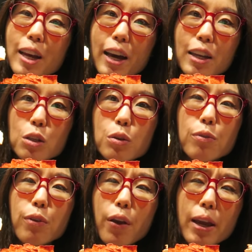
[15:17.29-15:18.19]
guys to a
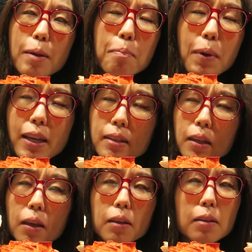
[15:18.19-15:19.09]
very
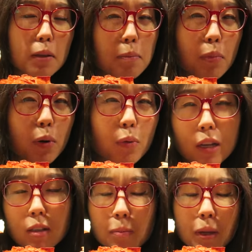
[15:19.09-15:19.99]
basic, simple
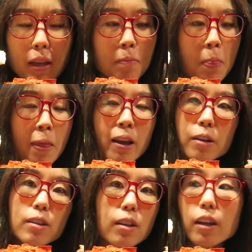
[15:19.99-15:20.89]
recipe.
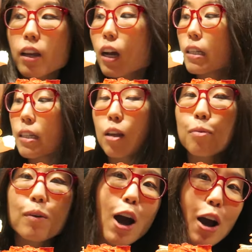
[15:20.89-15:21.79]
Just gonna cut
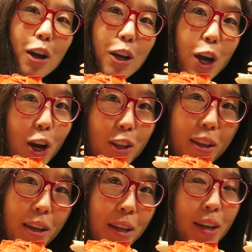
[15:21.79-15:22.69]
some
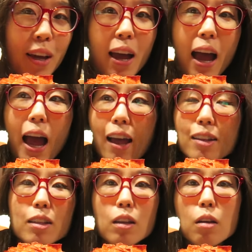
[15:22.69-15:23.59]
garlic,
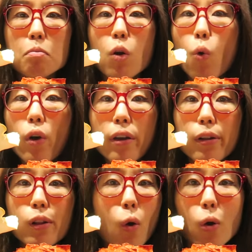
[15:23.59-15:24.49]
add some
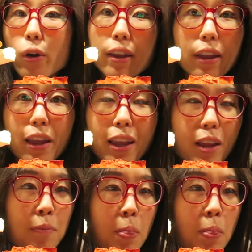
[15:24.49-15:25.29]
oil or ghee,